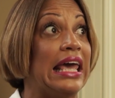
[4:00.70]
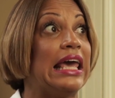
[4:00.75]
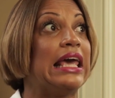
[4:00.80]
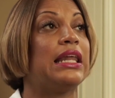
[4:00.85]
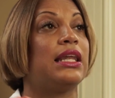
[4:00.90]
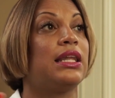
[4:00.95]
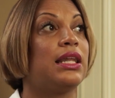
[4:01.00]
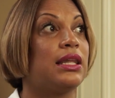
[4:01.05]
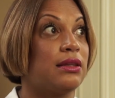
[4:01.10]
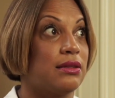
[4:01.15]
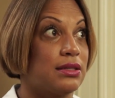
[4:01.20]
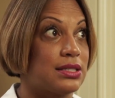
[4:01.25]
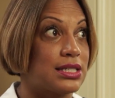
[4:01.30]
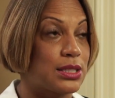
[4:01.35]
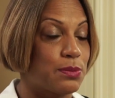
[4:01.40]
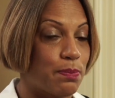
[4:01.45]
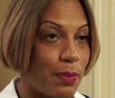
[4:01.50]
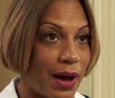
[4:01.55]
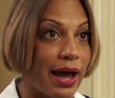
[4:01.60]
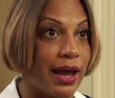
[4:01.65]
in
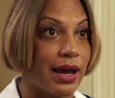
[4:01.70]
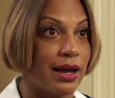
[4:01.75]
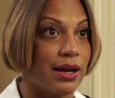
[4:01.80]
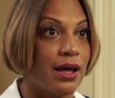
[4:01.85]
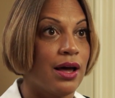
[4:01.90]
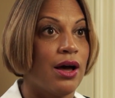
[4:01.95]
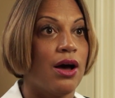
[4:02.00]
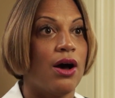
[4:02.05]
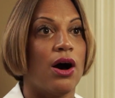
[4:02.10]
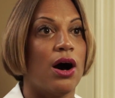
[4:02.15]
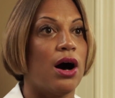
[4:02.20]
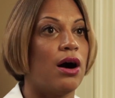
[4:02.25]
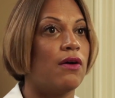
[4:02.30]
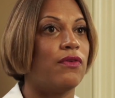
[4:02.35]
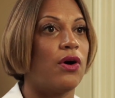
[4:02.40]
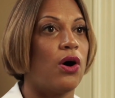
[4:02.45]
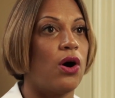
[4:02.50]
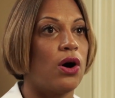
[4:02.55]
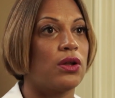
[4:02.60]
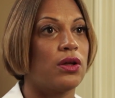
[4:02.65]
spite
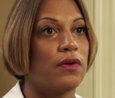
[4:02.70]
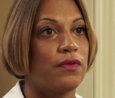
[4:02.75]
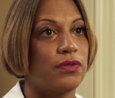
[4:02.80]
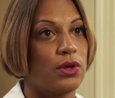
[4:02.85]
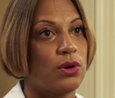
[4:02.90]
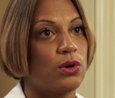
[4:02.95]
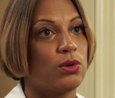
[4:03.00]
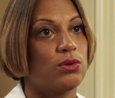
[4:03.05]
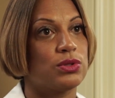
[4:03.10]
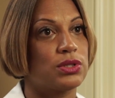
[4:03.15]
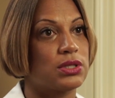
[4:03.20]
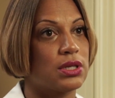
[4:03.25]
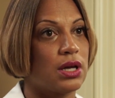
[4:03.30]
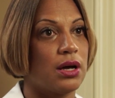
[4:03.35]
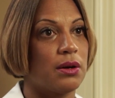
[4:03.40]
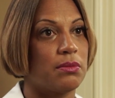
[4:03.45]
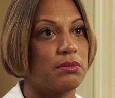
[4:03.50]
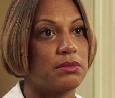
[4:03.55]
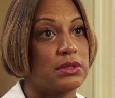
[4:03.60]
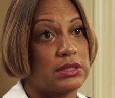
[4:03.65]
of all of those
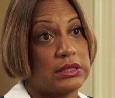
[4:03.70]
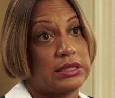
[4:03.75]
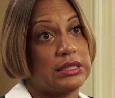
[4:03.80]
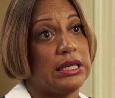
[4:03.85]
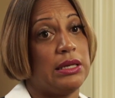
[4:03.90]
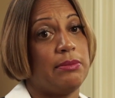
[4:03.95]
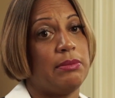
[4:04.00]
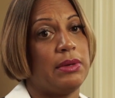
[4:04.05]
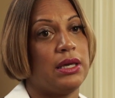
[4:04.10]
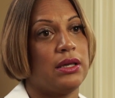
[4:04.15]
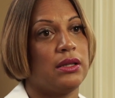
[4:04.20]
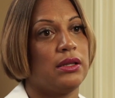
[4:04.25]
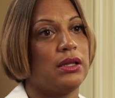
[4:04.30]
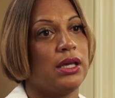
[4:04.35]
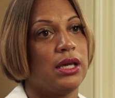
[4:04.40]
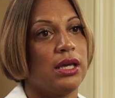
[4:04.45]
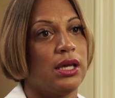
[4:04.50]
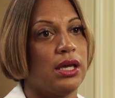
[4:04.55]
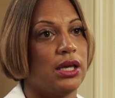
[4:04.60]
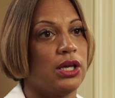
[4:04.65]

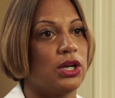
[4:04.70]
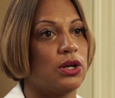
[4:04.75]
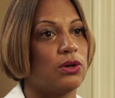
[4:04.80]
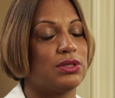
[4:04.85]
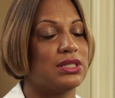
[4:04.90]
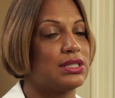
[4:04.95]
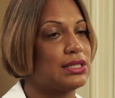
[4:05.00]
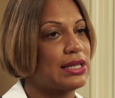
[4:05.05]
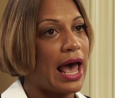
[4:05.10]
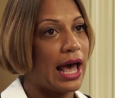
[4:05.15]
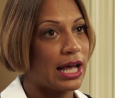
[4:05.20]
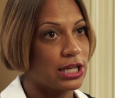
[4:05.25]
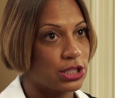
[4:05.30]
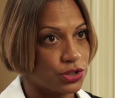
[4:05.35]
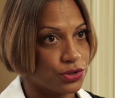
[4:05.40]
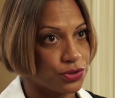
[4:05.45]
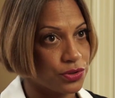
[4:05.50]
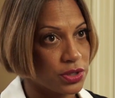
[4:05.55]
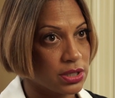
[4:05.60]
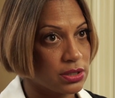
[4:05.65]
seemingly
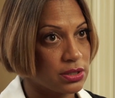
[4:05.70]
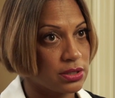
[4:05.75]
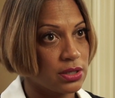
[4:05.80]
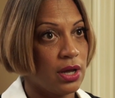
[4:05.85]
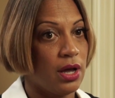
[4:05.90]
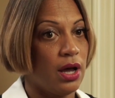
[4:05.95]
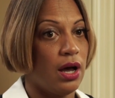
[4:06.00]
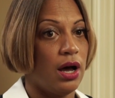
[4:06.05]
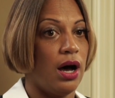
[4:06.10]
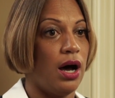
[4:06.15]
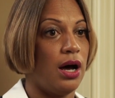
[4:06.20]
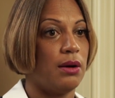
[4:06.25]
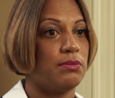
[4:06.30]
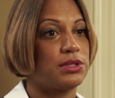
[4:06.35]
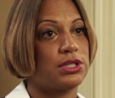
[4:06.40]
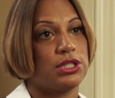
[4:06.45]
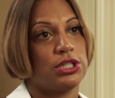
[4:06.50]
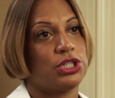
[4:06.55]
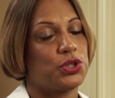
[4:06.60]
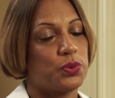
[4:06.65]
disastrous
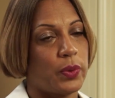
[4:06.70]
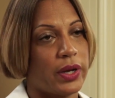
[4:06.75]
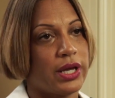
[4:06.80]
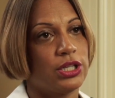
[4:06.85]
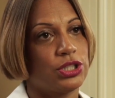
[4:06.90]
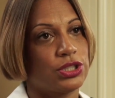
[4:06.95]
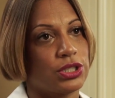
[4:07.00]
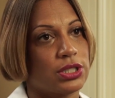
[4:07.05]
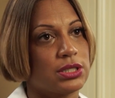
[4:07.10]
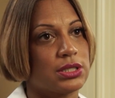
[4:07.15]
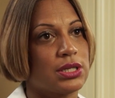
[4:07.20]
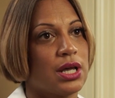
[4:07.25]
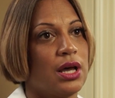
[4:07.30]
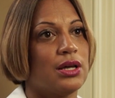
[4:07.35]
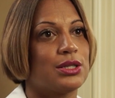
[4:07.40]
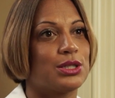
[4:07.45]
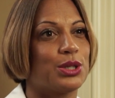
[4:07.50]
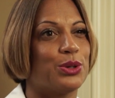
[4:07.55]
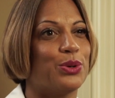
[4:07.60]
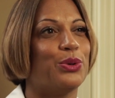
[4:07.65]
situations.
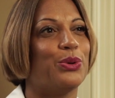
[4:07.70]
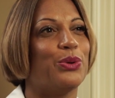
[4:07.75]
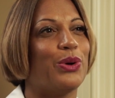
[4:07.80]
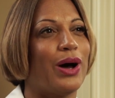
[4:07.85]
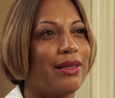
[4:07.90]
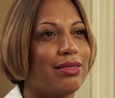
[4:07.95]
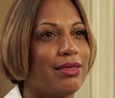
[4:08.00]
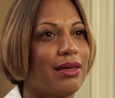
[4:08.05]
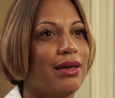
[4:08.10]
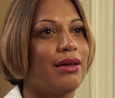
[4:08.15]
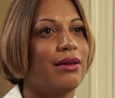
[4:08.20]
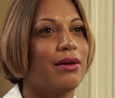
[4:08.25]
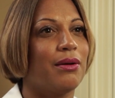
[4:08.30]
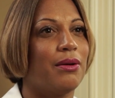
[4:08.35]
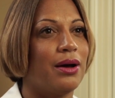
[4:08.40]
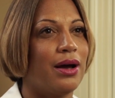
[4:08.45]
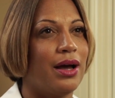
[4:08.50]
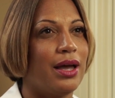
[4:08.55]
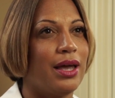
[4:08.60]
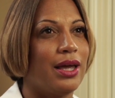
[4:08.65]
So I think
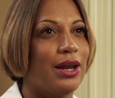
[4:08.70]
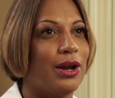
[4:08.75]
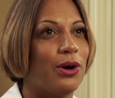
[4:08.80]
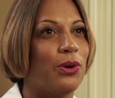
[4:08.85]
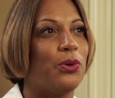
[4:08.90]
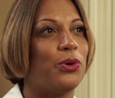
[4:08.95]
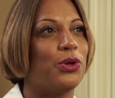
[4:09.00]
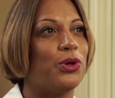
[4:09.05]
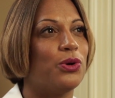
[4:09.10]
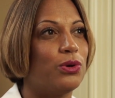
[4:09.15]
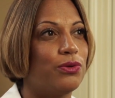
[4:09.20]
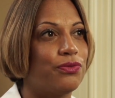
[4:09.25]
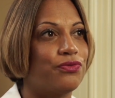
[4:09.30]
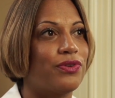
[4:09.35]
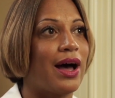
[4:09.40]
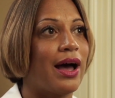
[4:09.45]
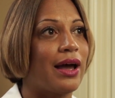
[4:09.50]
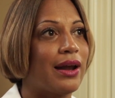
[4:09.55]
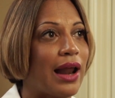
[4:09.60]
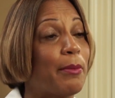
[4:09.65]
you'll
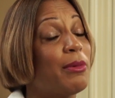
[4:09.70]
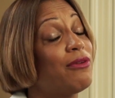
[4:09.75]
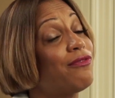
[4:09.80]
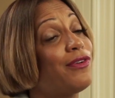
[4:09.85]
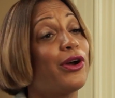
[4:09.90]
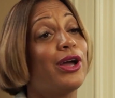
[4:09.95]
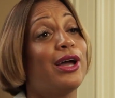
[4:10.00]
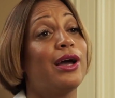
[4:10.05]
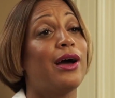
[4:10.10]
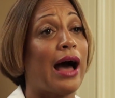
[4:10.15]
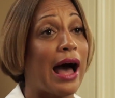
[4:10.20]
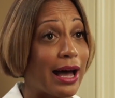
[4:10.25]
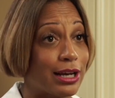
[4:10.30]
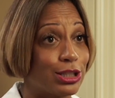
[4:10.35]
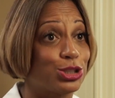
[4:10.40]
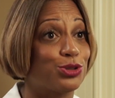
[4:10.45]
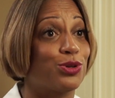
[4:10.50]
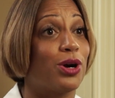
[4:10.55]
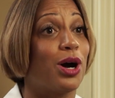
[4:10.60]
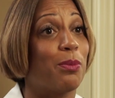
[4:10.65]
find I'm a very
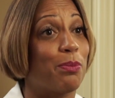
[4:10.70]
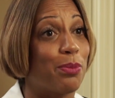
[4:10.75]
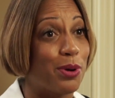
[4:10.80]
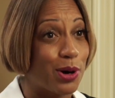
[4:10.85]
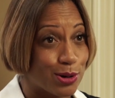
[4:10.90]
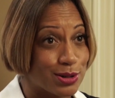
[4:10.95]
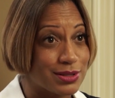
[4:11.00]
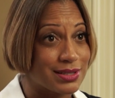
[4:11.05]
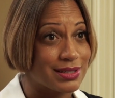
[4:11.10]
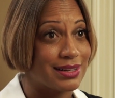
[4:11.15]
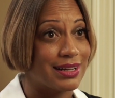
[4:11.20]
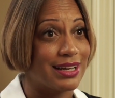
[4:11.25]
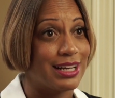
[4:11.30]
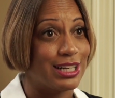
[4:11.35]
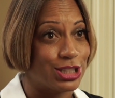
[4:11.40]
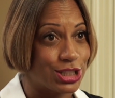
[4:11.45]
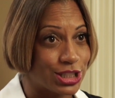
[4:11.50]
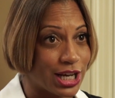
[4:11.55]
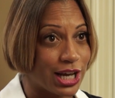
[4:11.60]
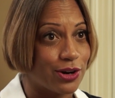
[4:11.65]
high-strung person
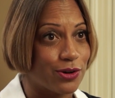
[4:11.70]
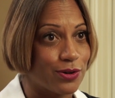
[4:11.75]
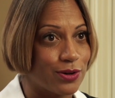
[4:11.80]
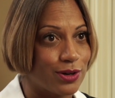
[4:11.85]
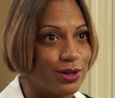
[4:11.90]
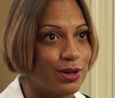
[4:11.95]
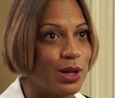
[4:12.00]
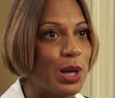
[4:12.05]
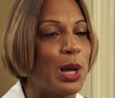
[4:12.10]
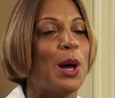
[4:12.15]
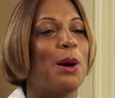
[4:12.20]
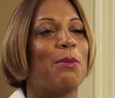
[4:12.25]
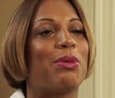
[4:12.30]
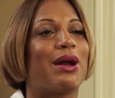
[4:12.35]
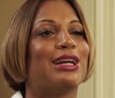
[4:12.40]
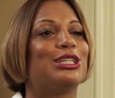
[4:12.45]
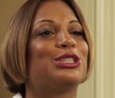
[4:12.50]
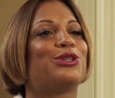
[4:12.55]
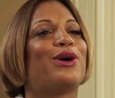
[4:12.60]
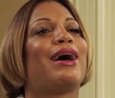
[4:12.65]
in general,
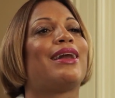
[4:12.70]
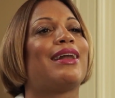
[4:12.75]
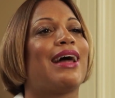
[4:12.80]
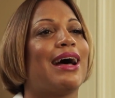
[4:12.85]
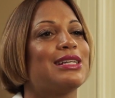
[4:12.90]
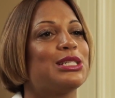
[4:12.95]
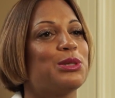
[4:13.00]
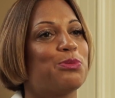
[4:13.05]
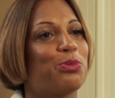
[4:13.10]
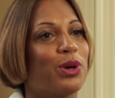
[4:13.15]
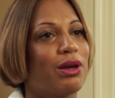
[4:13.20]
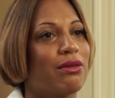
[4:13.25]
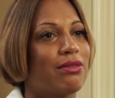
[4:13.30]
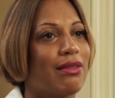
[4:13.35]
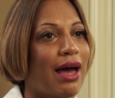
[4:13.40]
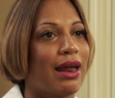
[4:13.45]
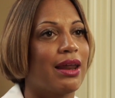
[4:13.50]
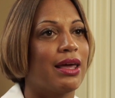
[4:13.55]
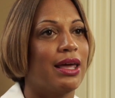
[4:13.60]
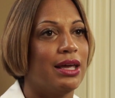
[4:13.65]
but I try not to
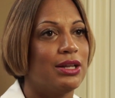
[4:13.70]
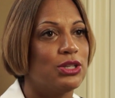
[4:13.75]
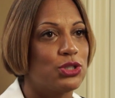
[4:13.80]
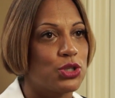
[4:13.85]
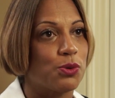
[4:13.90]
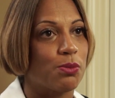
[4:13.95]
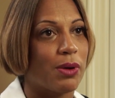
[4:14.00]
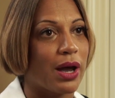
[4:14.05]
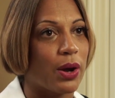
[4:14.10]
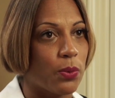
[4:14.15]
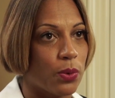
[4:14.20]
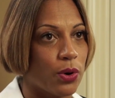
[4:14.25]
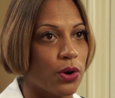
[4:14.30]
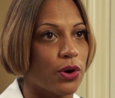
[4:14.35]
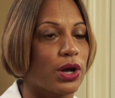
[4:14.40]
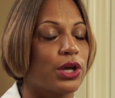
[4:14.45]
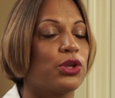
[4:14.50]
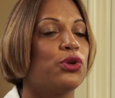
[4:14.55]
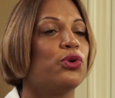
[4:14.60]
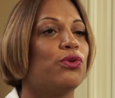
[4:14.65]
bring that into my
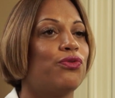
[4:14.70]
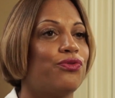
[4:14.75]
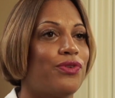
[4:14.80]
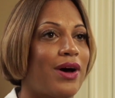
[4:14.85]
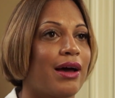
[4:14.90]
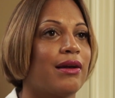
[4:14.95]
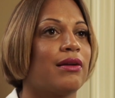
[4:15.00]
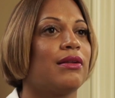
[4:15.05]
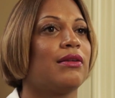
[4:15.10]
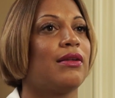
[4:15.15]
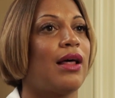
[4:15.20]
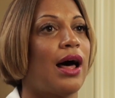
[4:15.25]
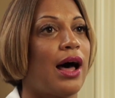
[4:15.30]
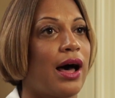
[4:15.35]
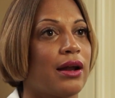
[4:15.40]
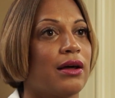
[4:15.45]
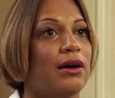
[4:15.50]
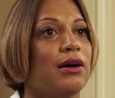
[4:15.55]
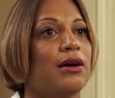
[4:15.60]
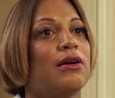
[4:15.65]
work. And you'll find a
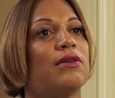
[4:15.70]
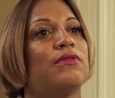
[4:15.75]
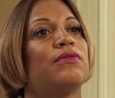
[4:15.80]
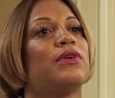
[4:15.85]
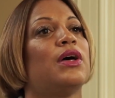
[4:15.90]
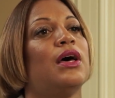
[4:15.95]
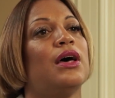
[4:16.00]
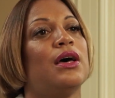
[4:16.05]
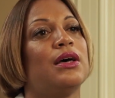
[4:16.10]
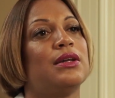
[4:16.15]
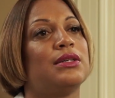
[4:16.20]
lot of